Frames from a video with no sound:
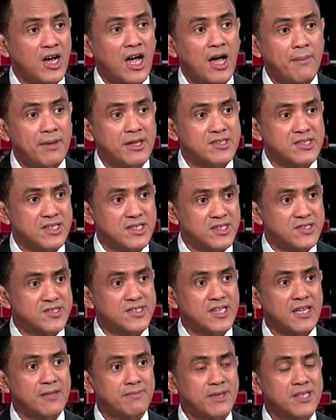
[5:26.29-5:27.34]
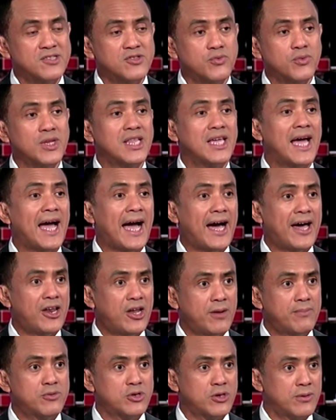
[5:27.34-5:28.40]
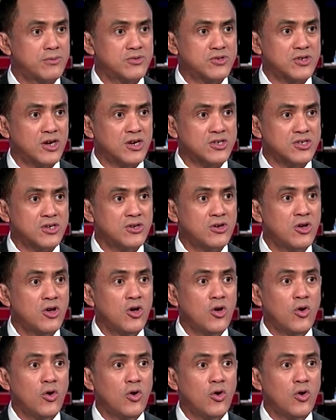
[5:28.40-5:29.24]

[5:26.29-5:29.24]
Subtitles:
comments and these statements really add up to obstruction,